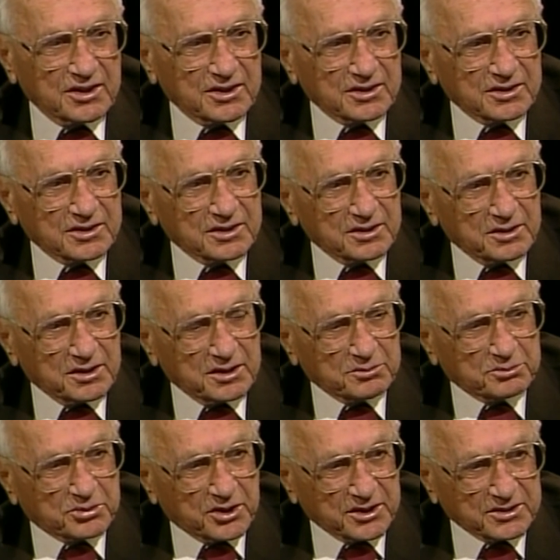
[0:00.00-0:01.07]

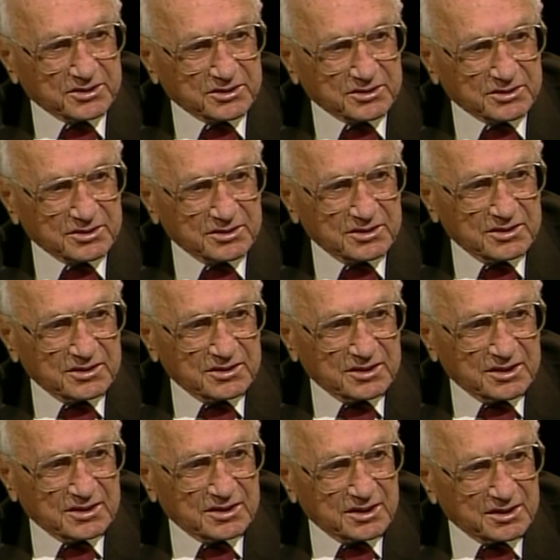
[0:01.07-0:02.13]
in prices,
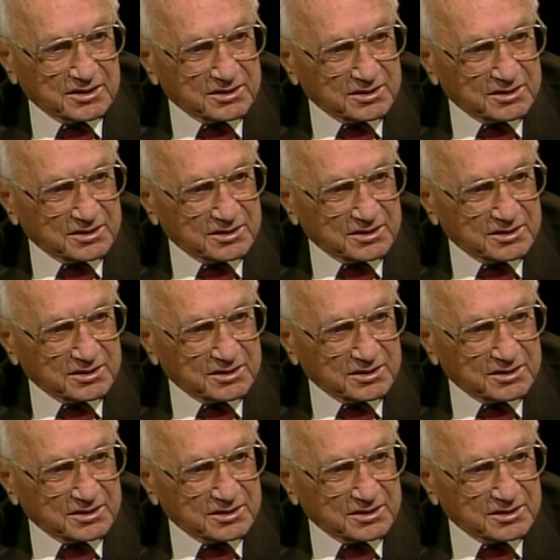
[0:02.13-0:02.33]
in